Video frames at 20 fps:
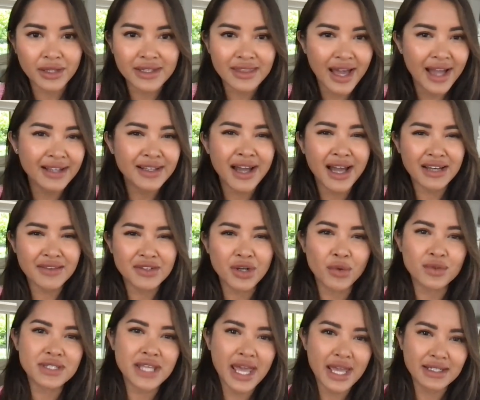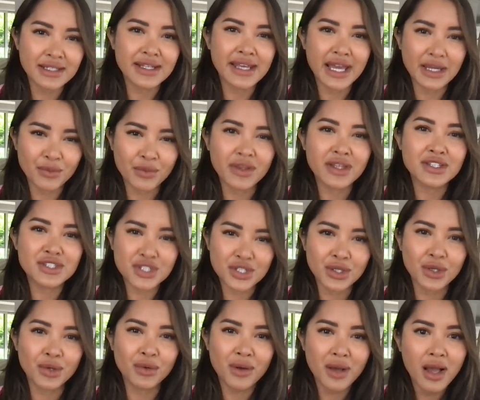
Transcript: Like that kind of goes hand in hand with it too,